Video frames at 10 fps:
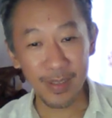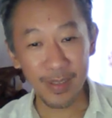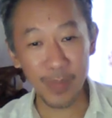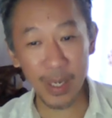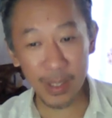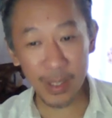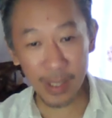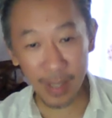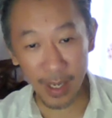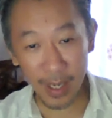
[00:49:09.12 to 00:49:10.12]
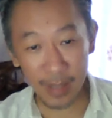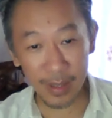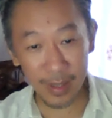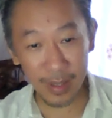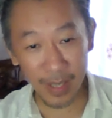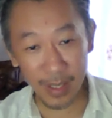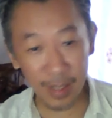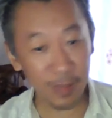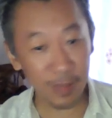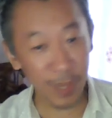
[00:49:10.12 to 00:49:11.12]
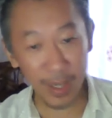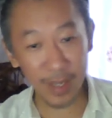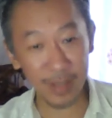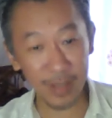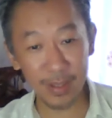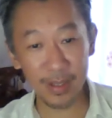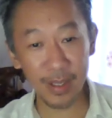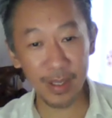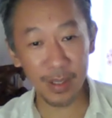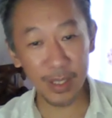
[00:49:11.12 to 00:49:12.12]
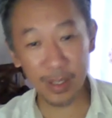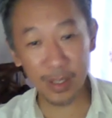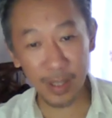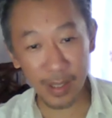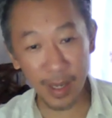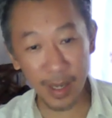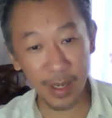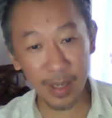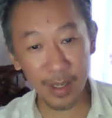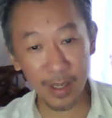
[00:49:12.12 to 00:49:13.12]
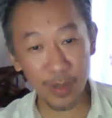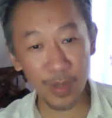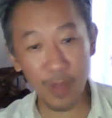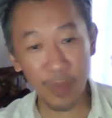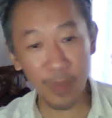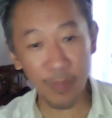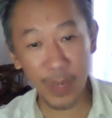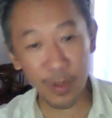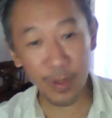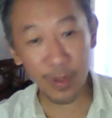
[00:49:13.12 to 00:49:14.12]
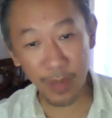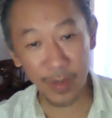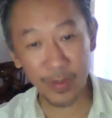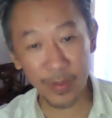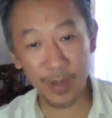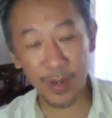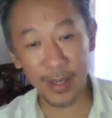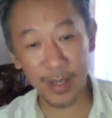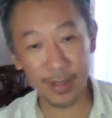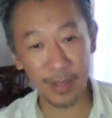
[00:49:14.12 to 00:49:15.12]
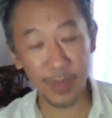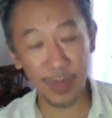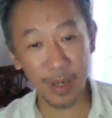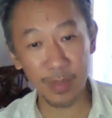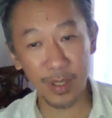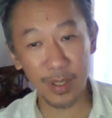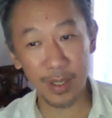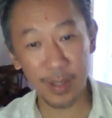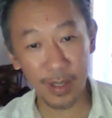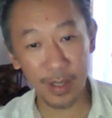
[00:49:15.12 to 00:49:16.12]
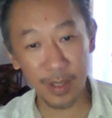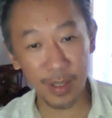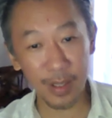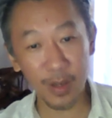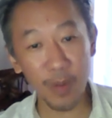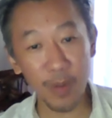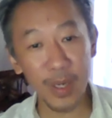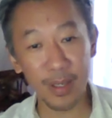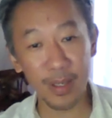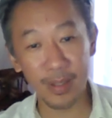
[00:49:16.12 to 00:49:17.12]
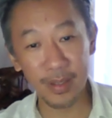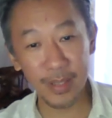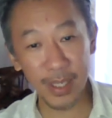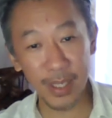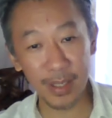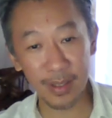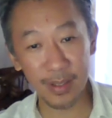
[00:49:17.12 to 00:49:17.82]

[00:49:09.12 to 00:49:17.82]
many siddhas, rishis, many. It's like you keep bumping to them after a while. It becomes a common thing.